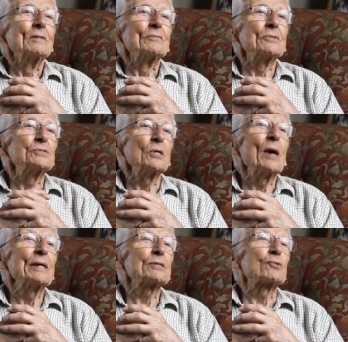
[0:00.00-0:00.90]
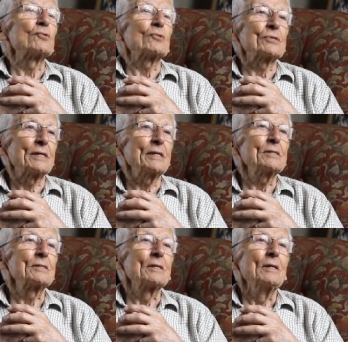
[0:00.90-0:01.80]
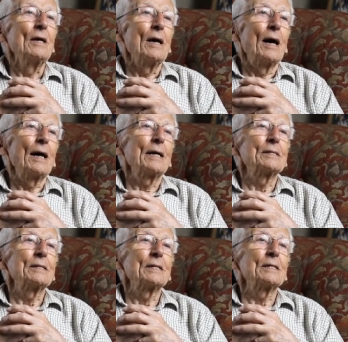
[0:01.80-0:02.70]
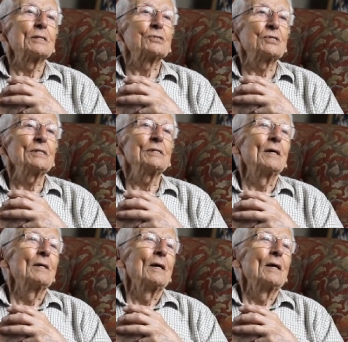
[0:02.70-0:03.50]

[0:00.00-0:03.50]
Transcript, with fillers: the Joanna Crook days. And uh, she,